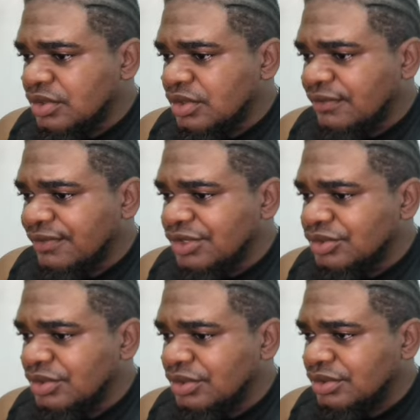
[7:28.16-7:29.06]
Love
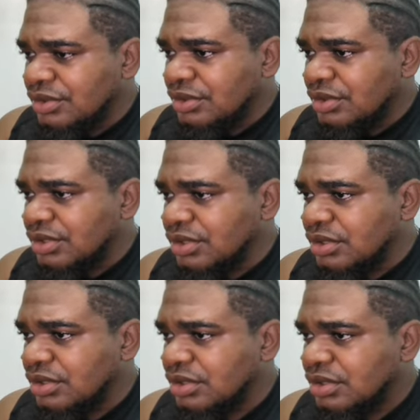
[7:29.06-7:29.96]
alone. Okay.
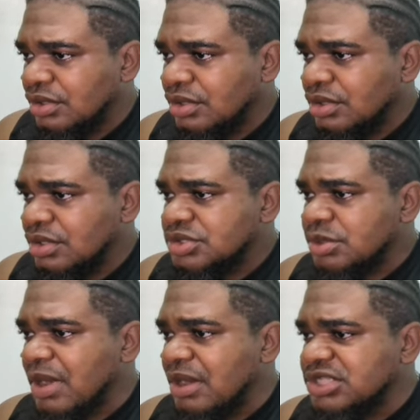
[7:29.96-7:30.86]
So
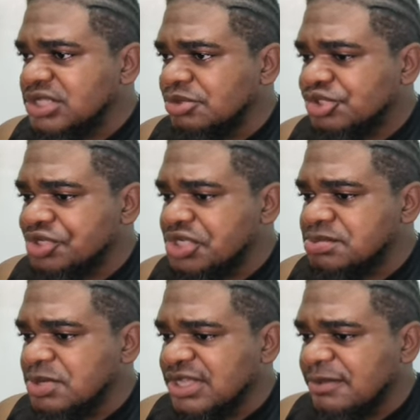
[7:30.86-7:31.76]
apparently some trees
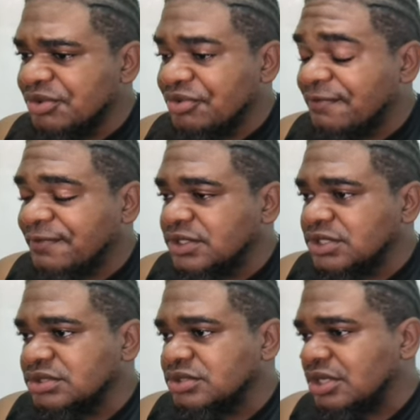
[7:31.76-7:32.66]
must have been
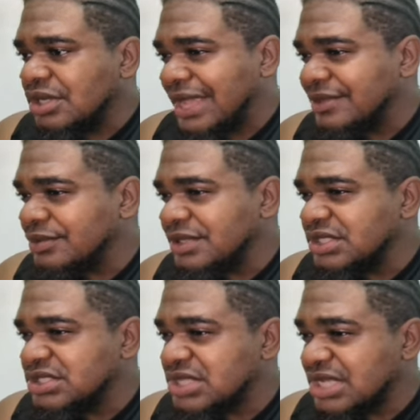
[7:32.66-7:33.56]
ruffled. Not, I don't think
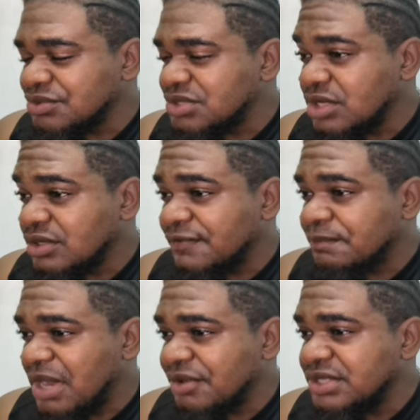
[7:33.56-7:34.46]
this is as a result of
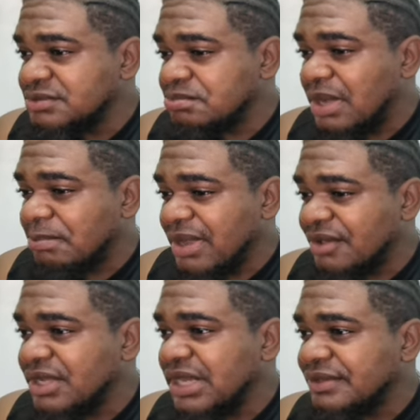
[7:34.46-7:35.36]

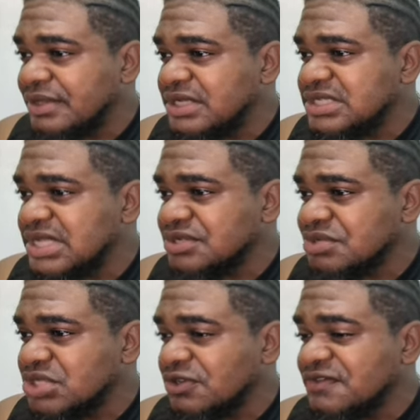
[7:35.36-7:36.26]
burial. I think this is as a
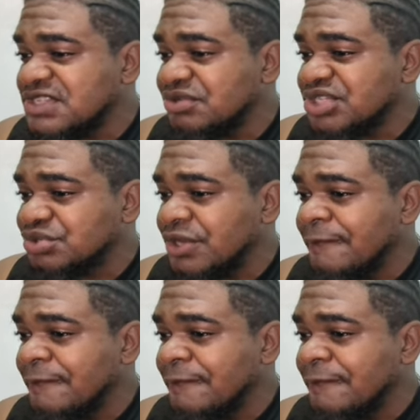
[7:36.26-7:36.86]
result of serious